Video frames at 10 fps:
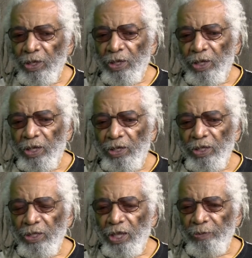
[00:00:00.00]
And
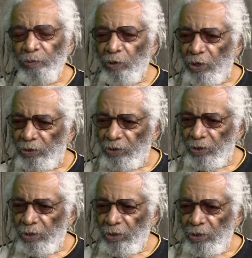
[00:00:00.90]
in that march,
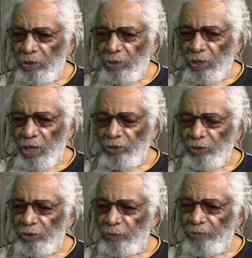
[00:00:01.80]
I
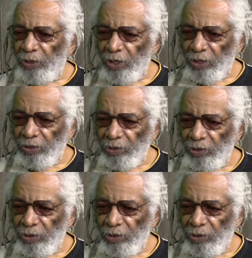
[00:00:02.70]
took a pledge